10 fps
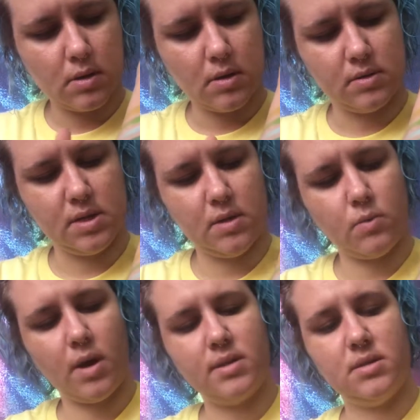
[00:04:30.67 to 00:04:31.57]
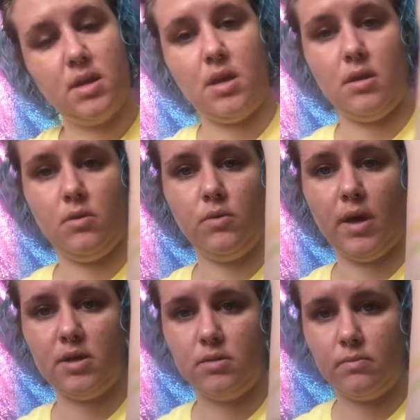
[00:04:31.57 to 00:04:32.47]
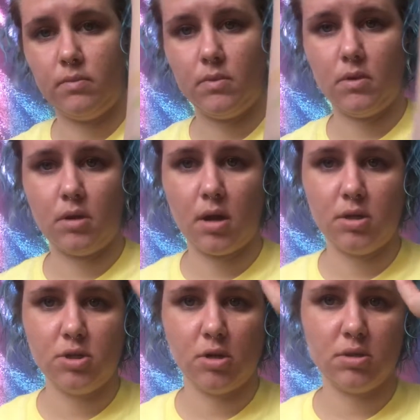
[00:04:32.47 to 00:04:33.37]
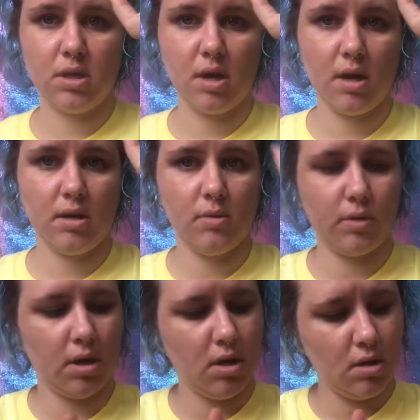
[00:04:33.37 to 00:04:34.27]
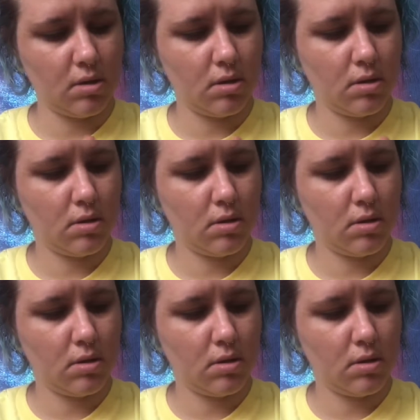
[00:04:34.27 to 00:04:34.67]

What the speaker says: is NYC. Oh, that, God, did y'all see that? I didn't want to end.